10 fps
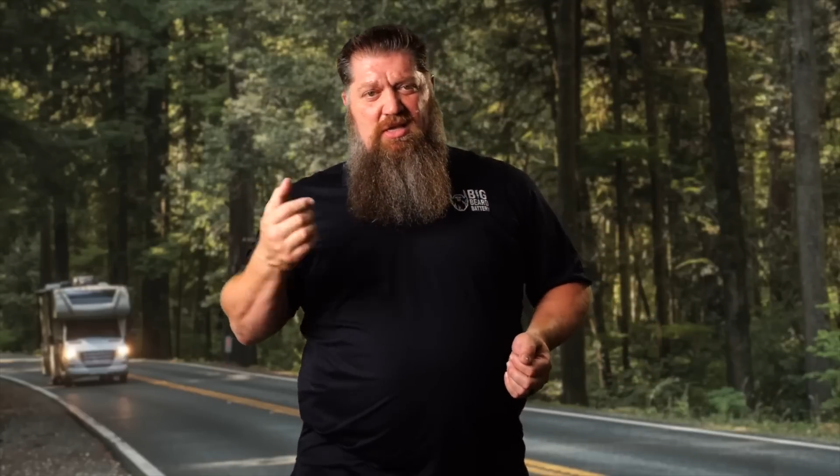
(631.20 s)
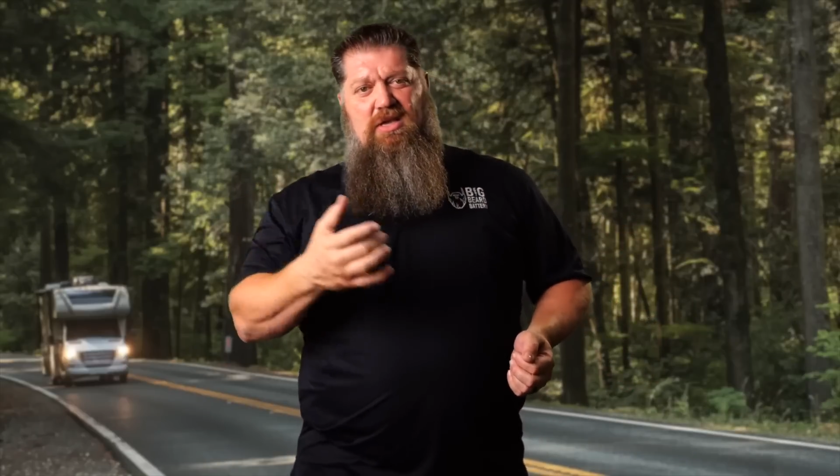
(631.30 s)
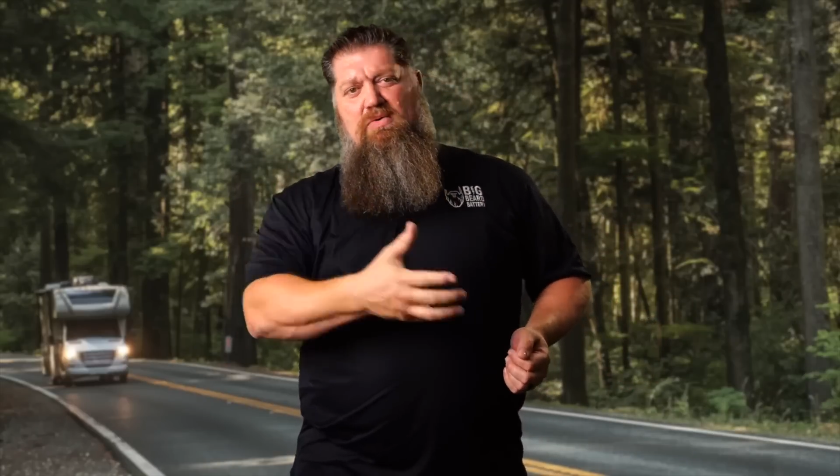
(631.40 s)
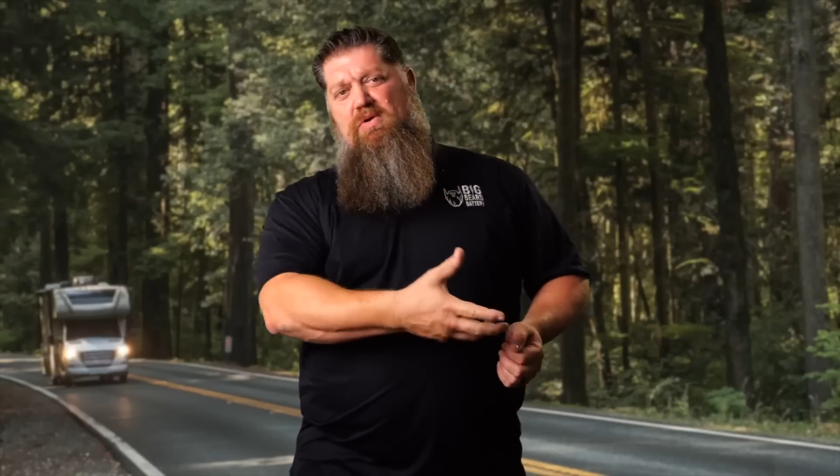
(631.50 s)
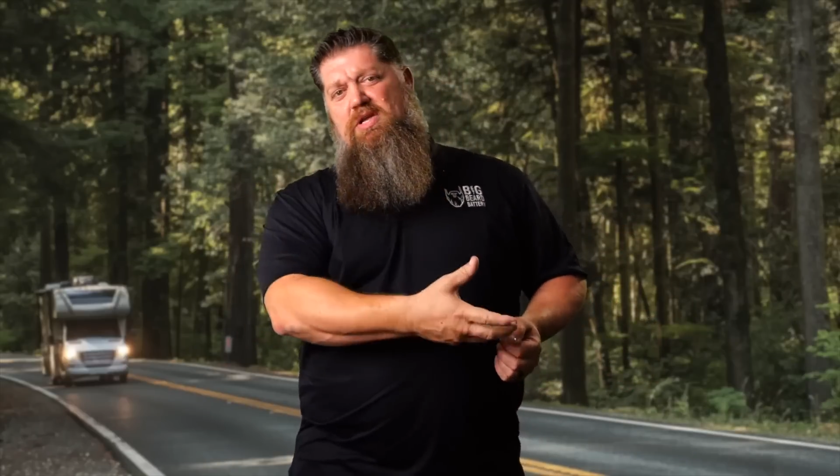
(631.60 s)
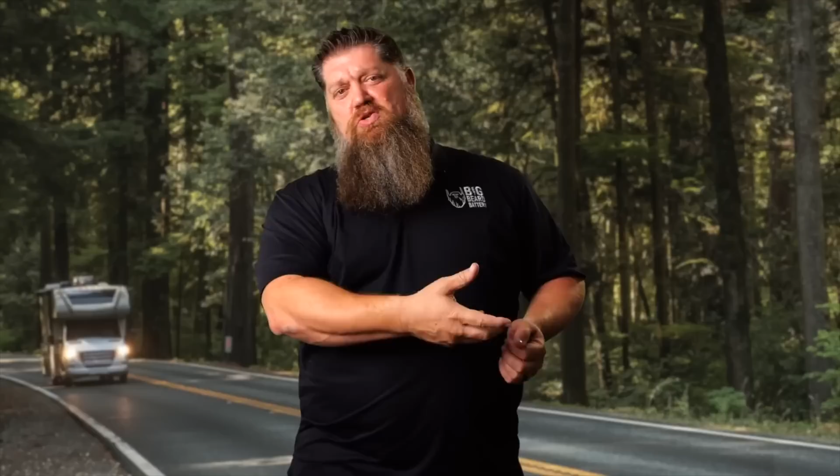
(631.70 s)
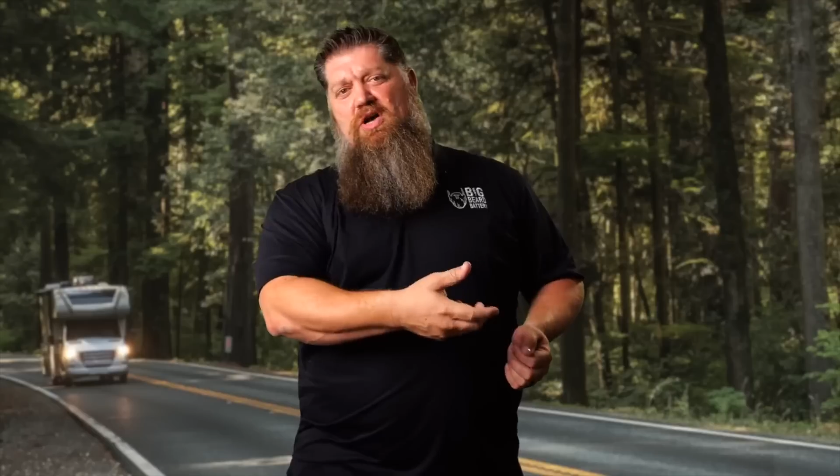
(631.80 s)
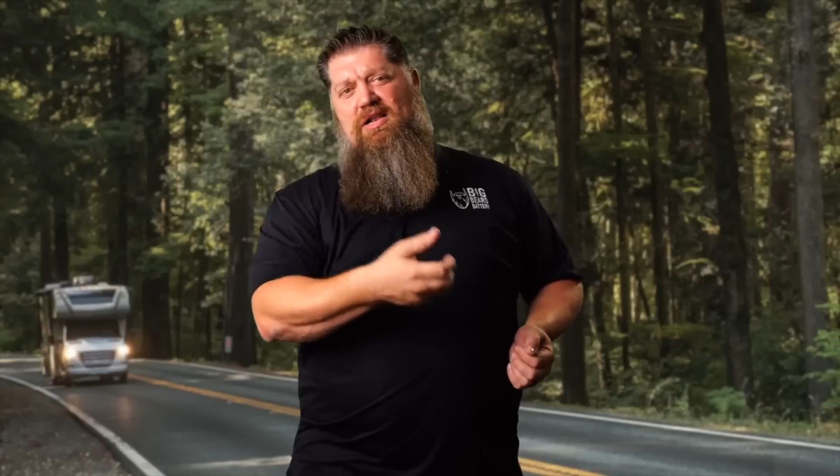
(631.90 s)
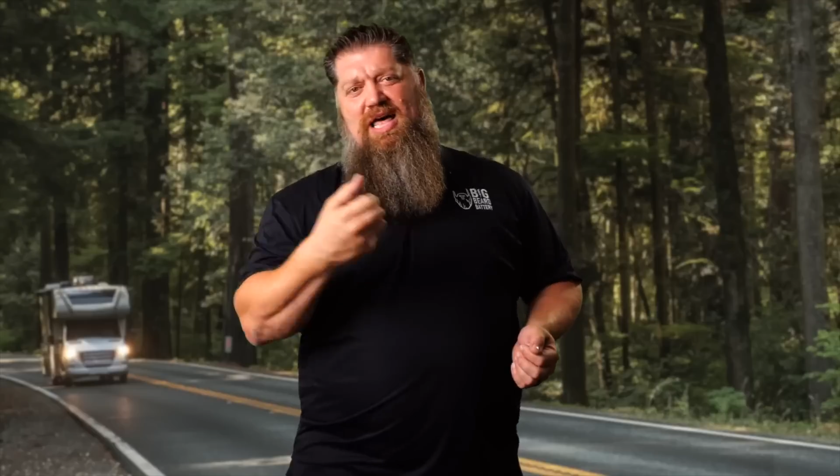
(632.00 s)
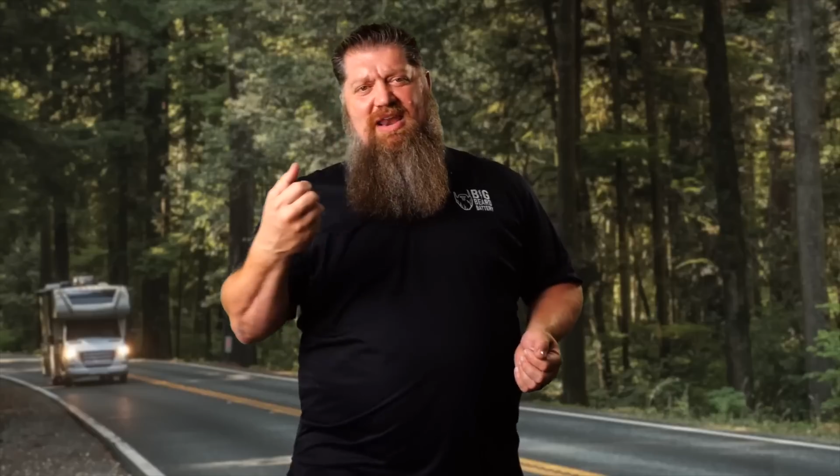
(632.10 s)
when you draw
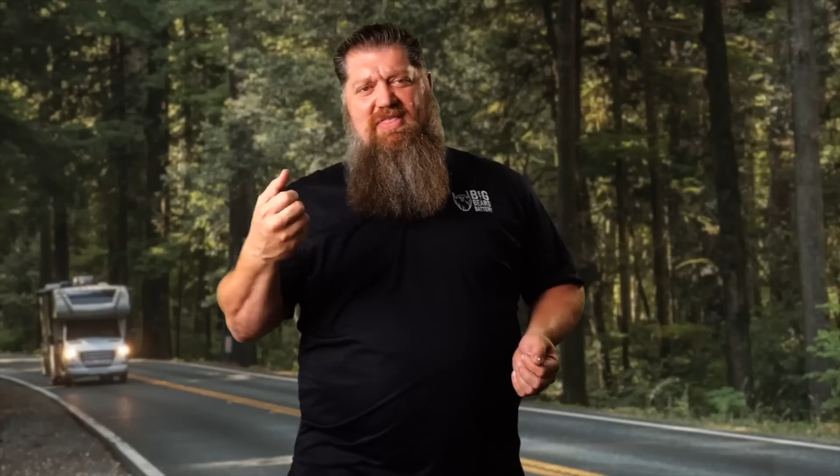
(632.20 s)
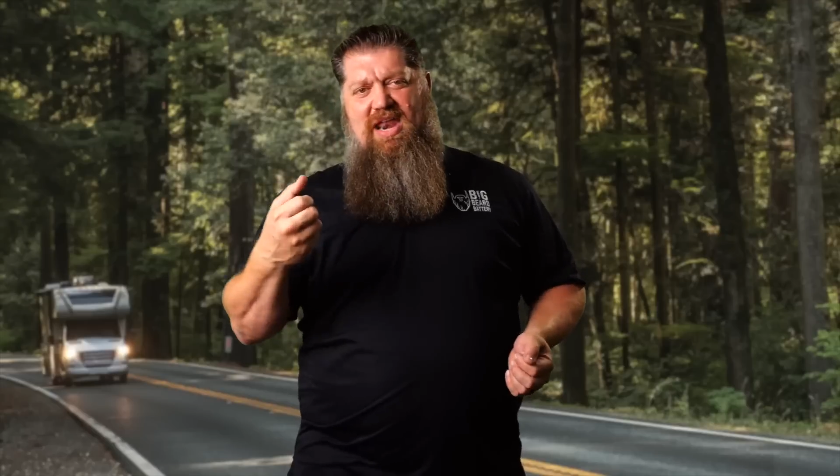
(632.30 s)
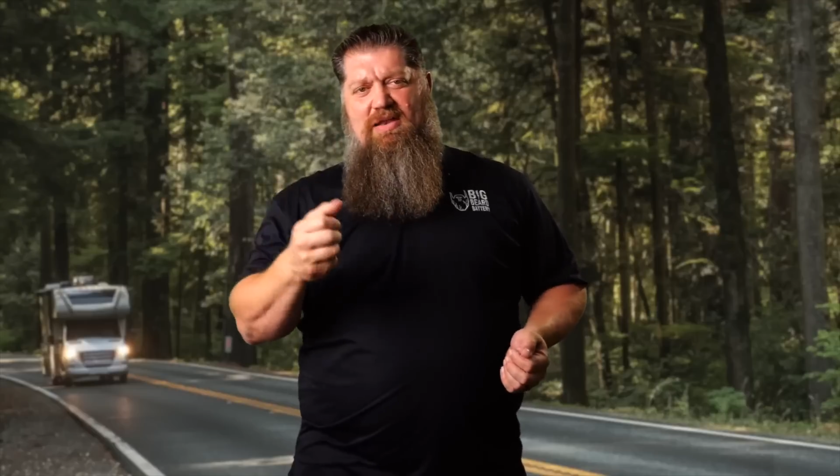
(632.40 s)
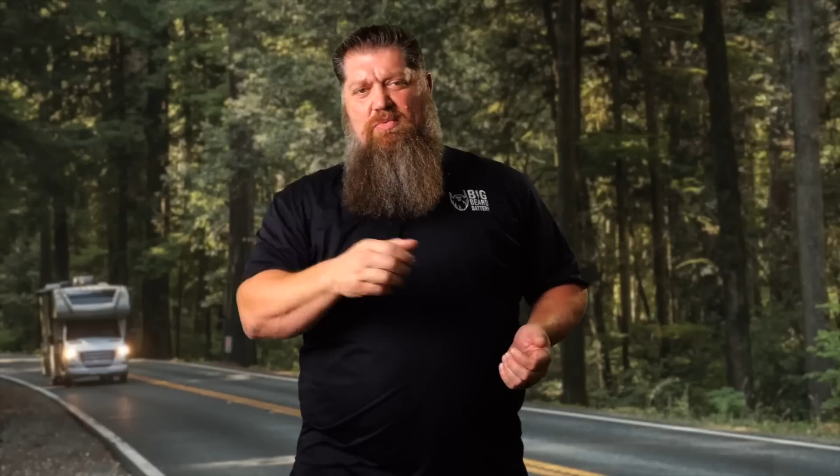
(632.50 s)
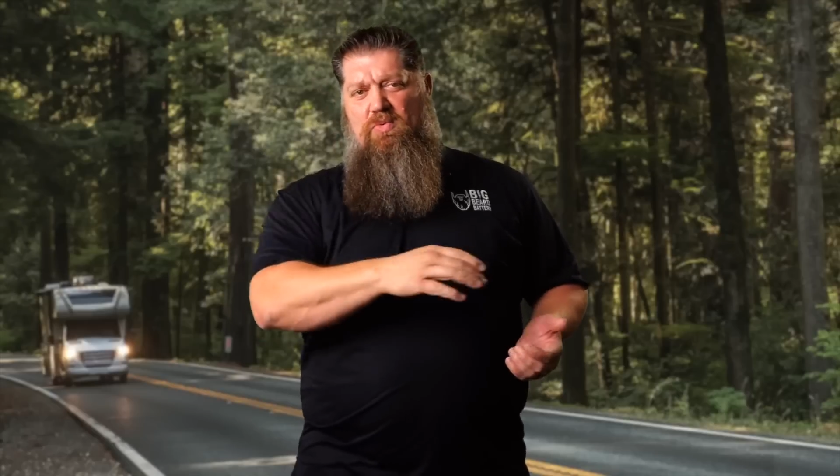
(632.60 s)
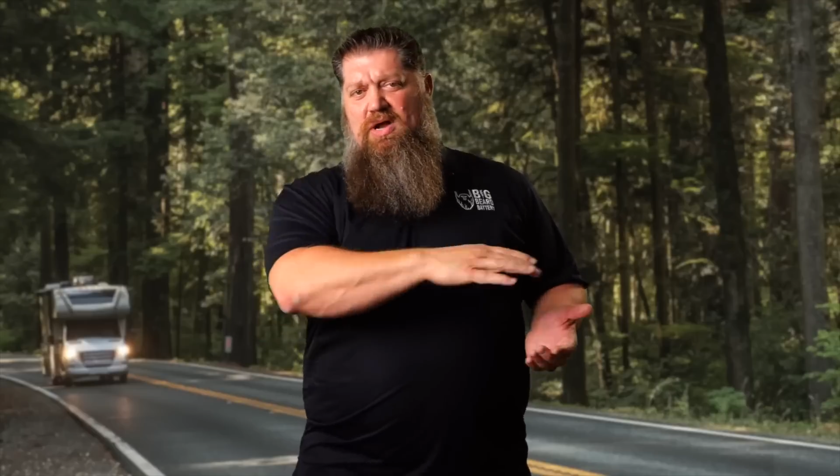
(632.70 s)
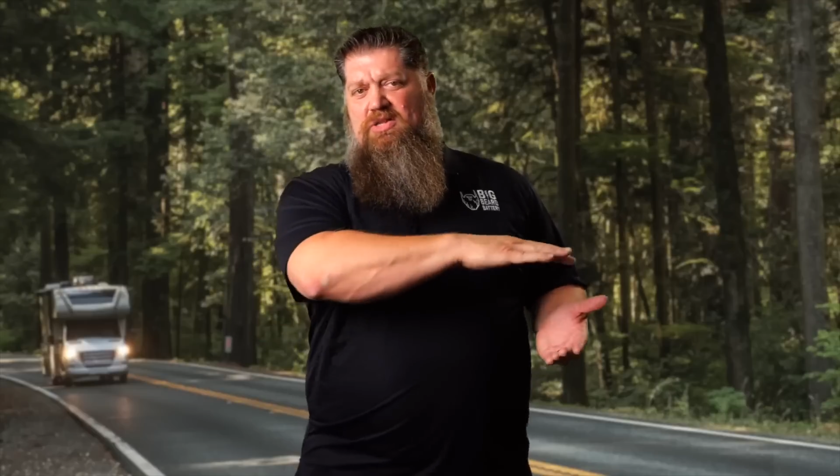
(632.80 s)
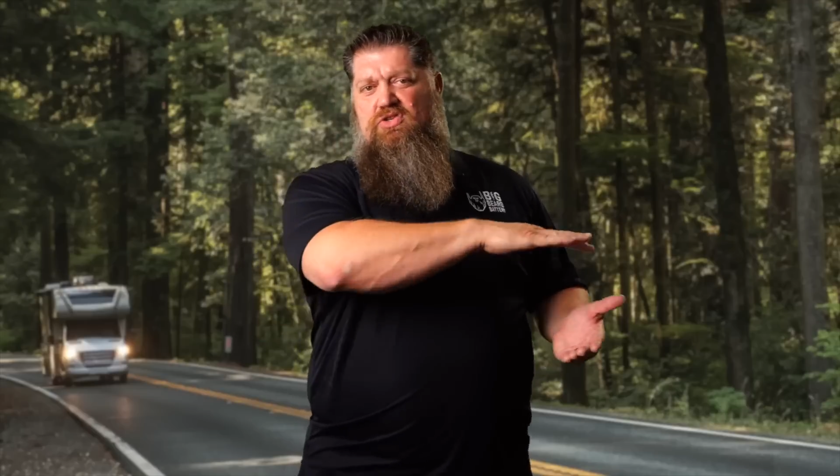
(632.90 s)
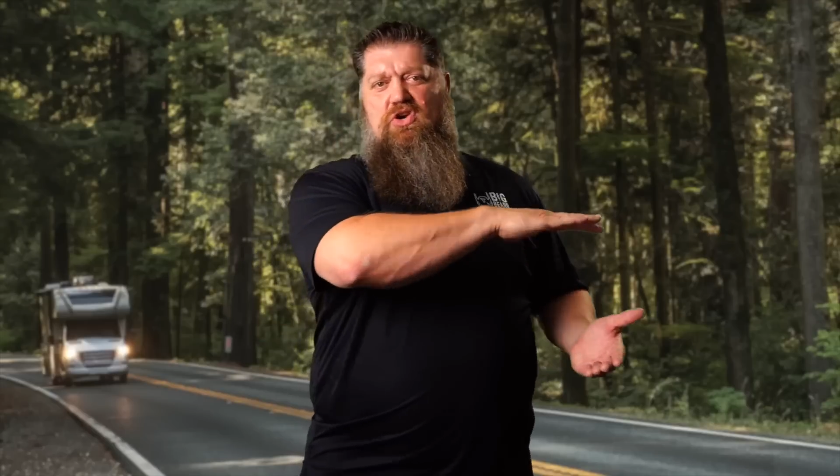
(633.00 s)
a lot of that at once,